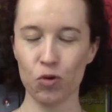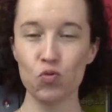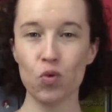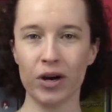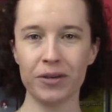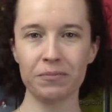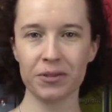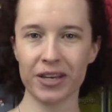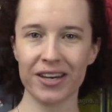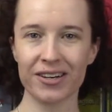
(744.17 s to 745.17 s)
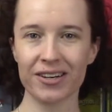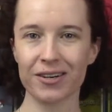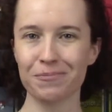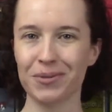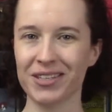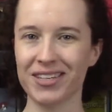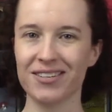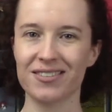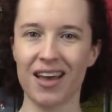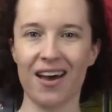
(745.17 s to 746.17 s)
One player
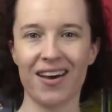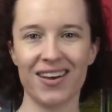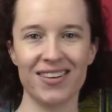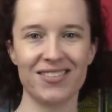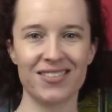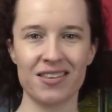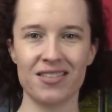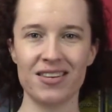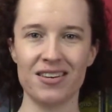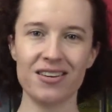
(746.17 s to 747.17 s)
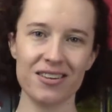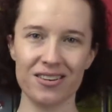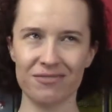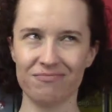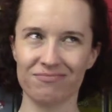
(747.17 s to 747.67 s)
plays as the